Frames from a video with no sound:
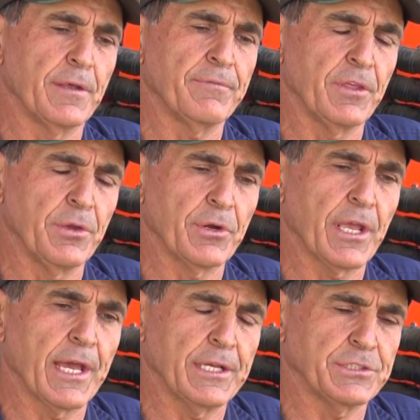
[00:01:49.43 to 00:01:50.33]
if the
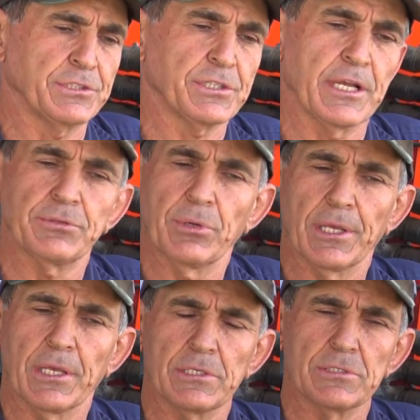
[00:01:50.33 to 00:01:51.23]
irrigation
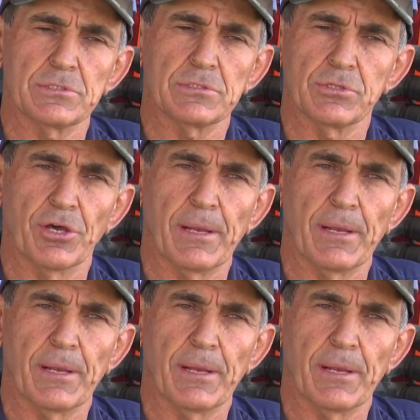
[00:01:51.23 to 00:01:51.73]
scheduling is